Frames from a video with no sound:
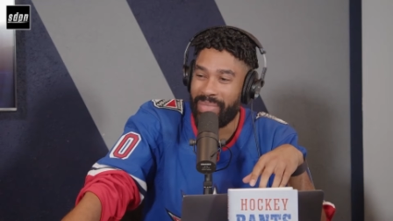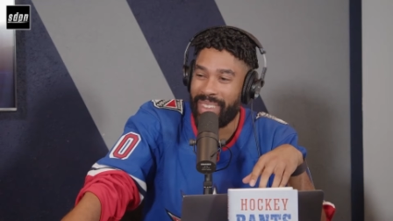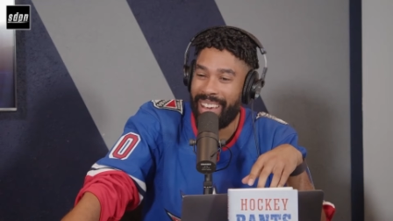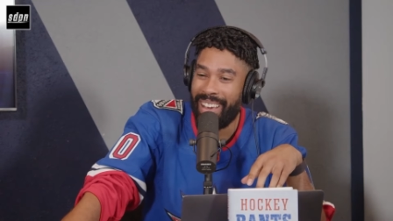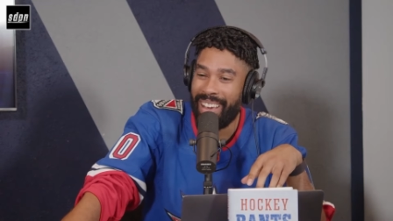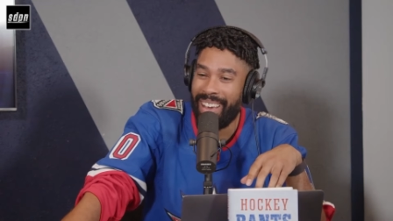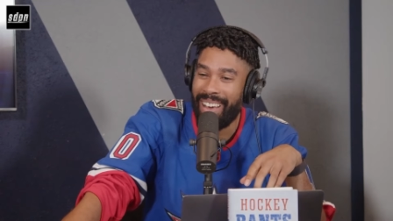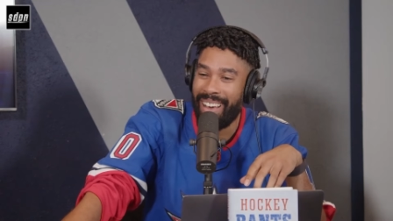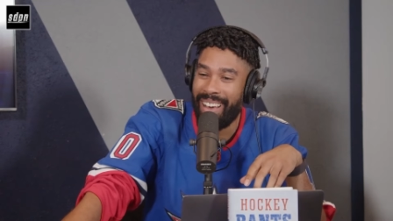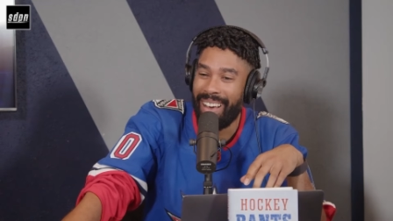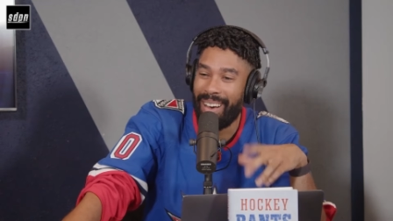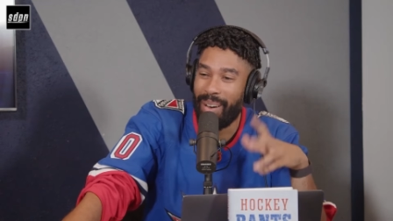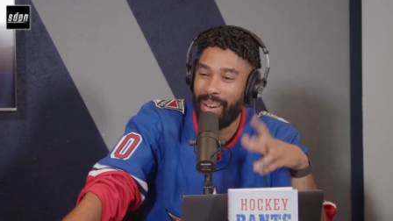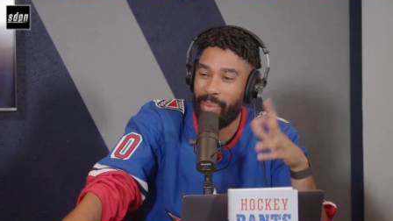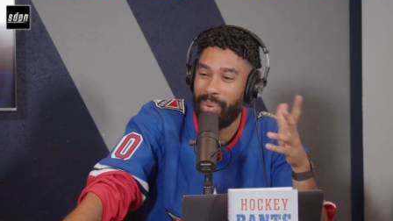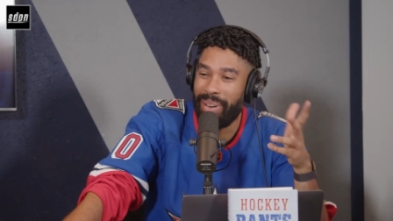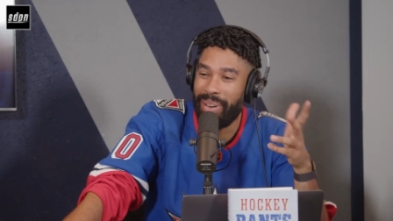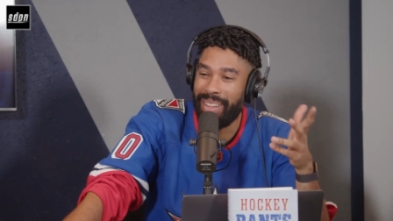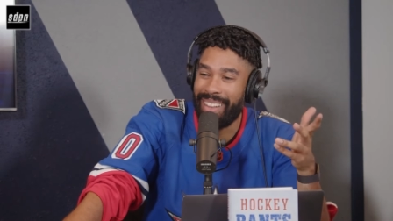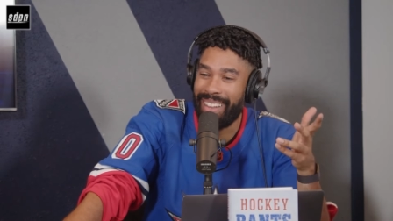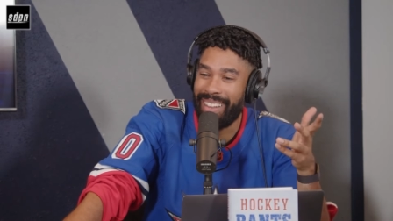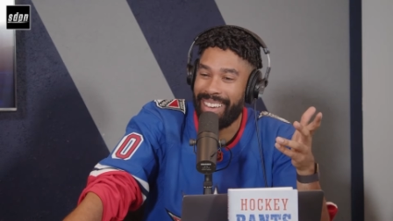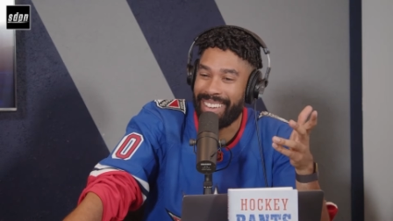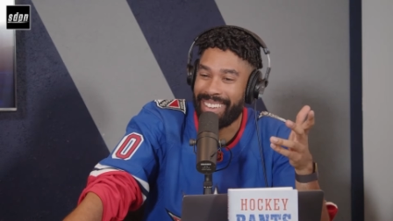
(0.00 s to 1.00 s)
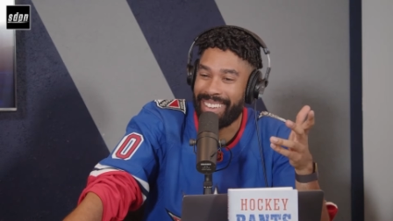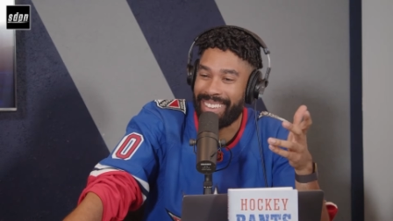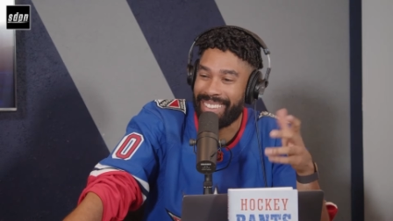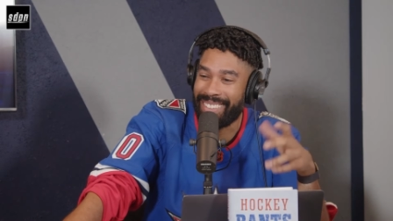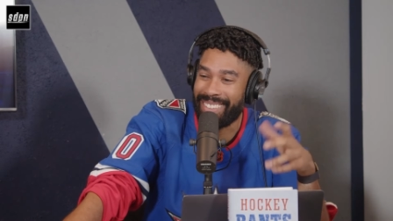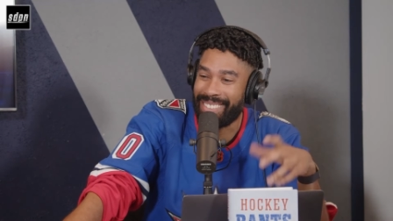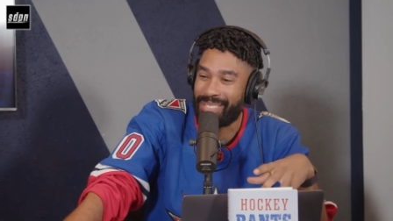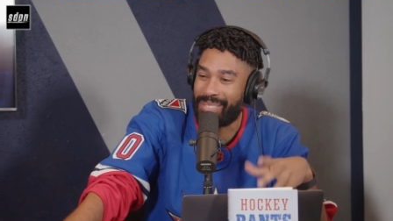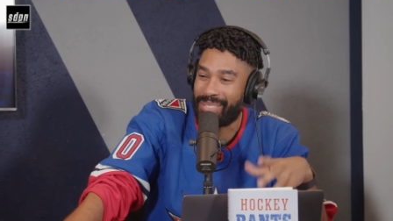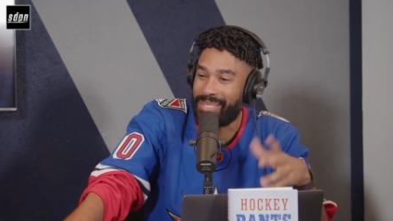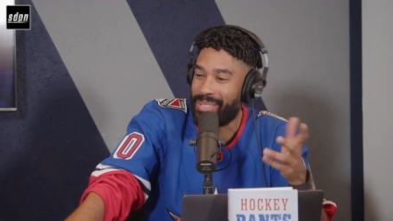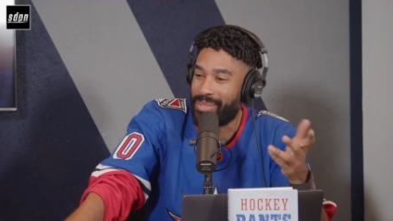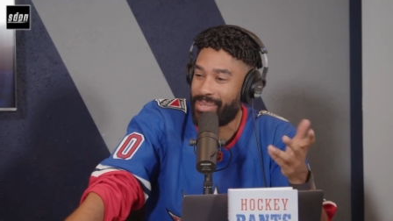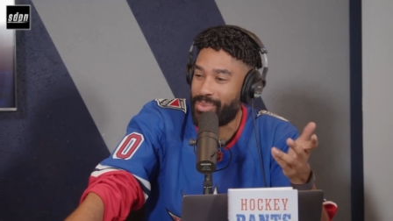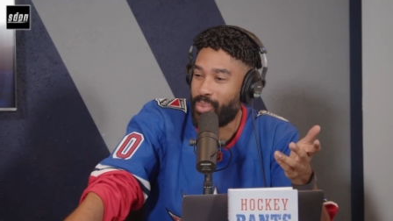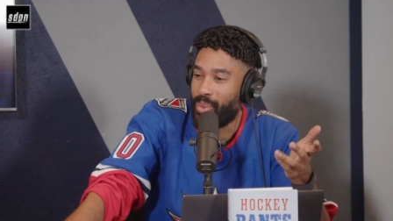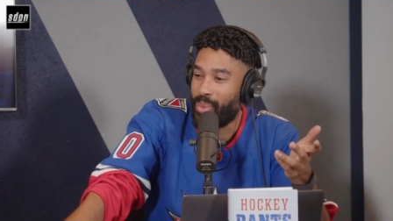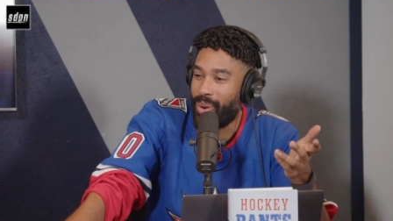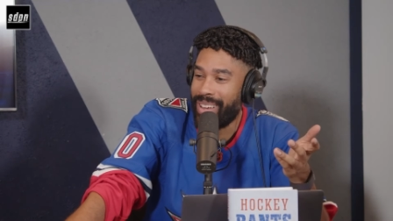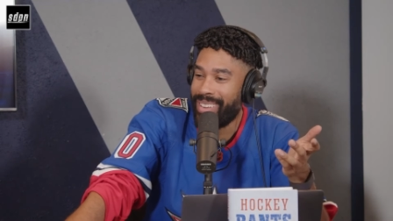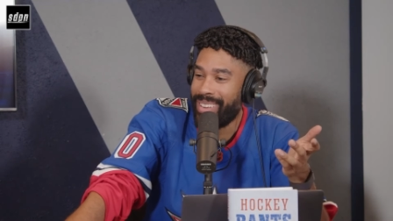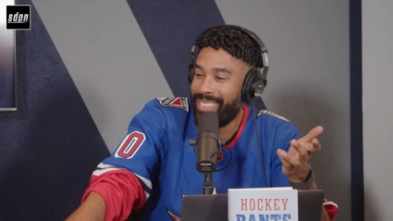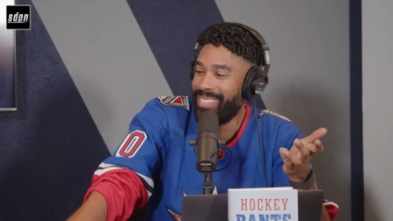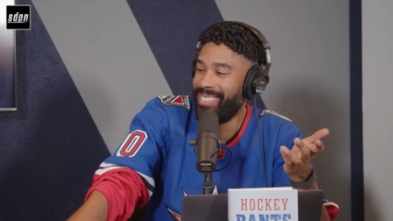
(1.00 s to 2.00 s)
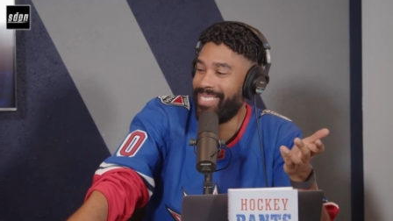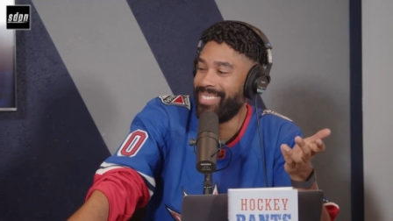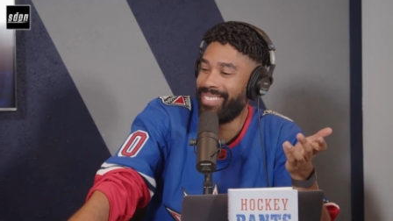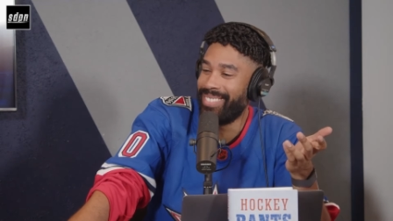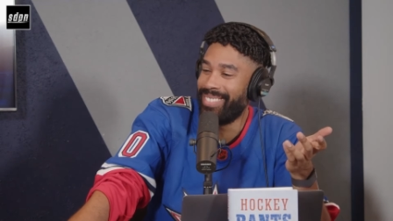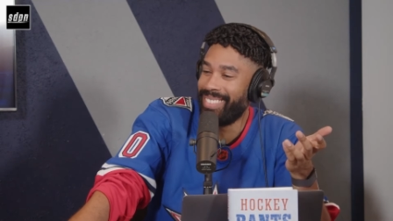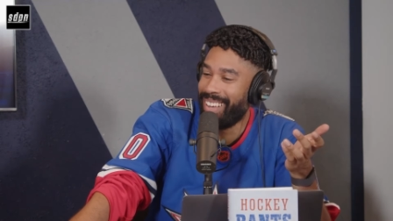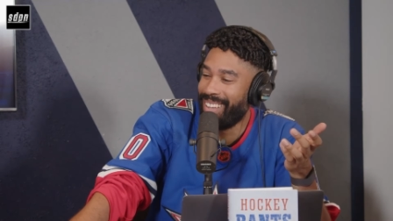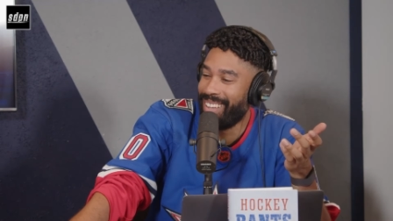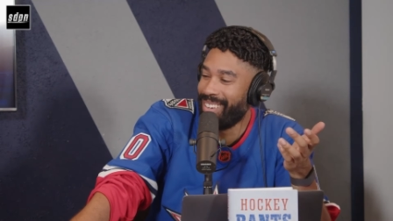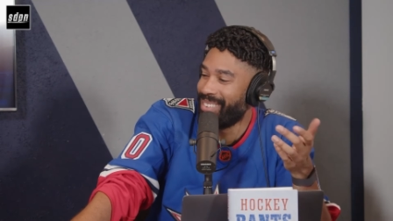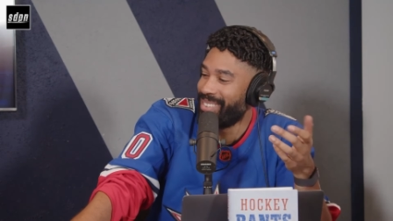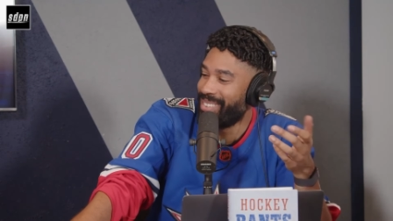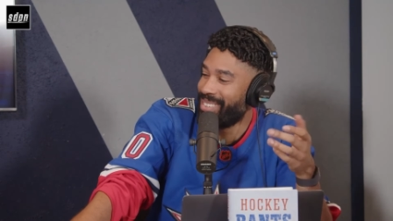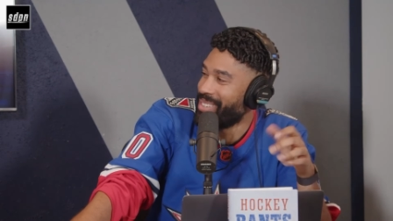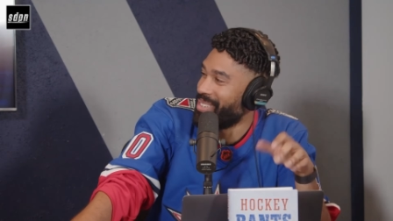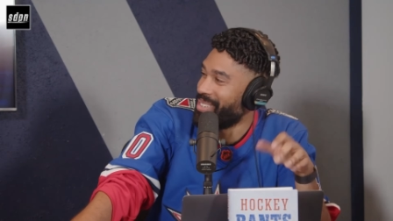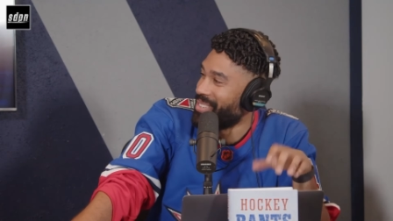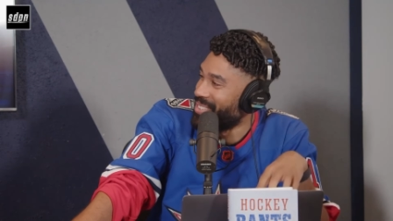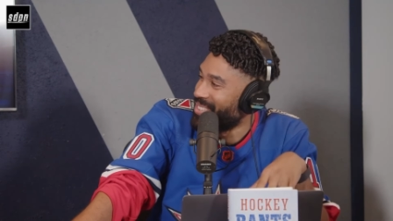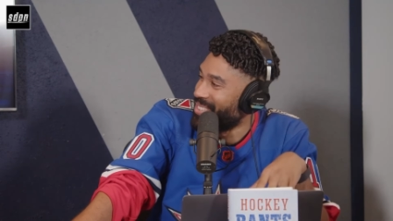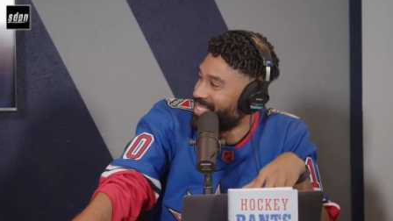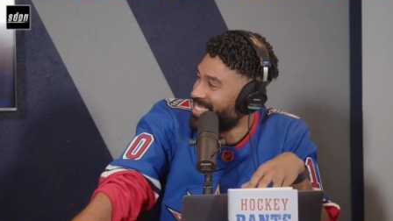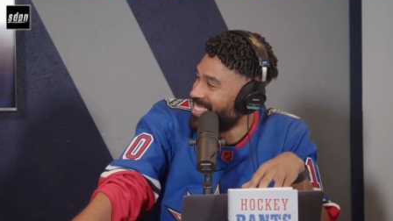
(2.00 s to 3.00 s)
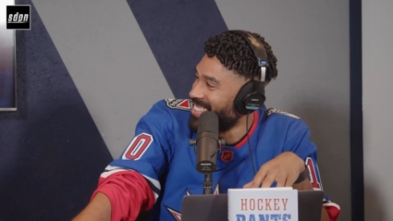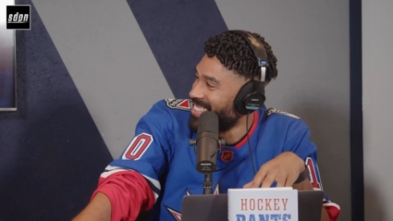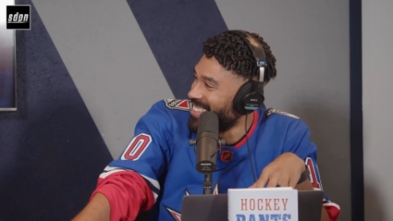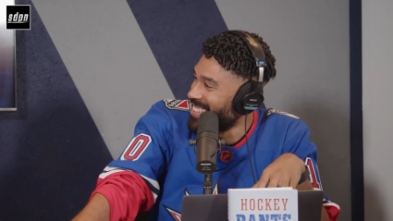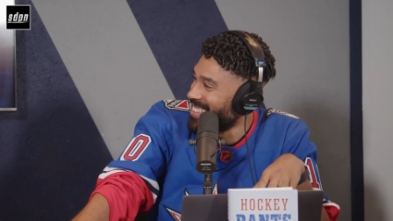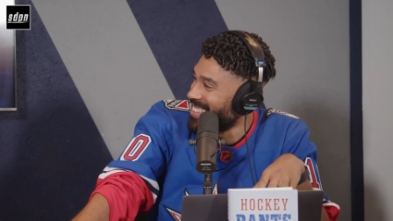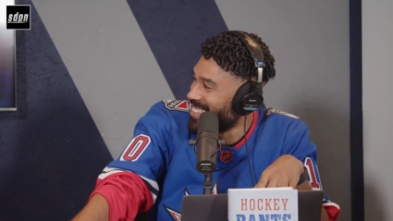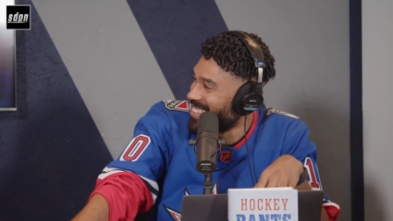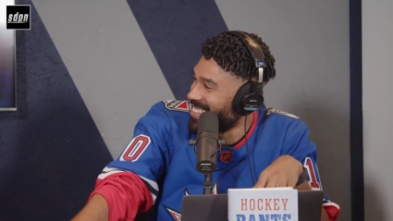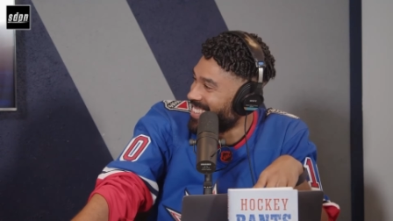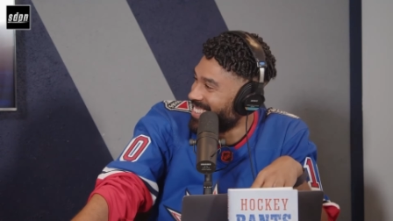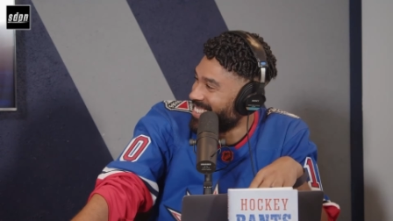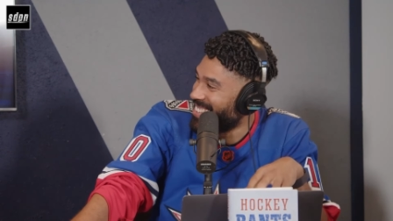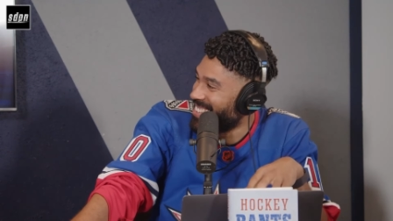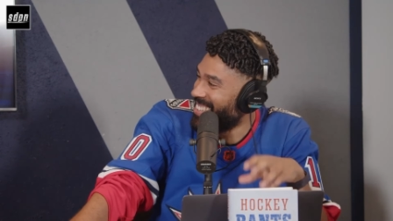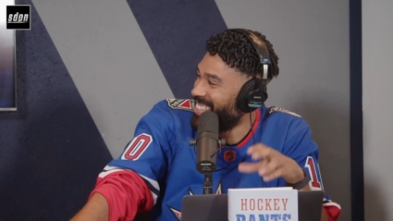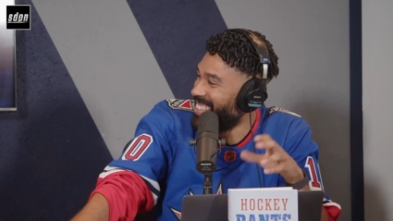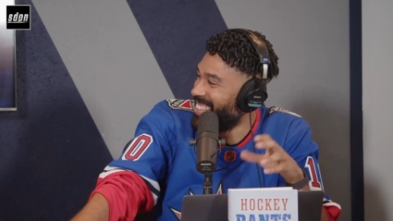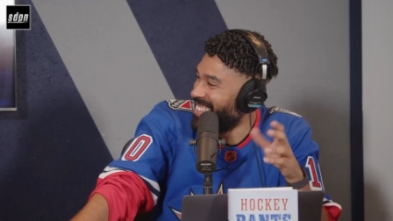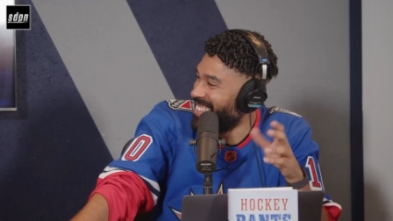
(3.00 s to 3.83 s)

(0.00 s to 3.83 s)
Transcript: boo. But, like, it's one under you. Like, yeah,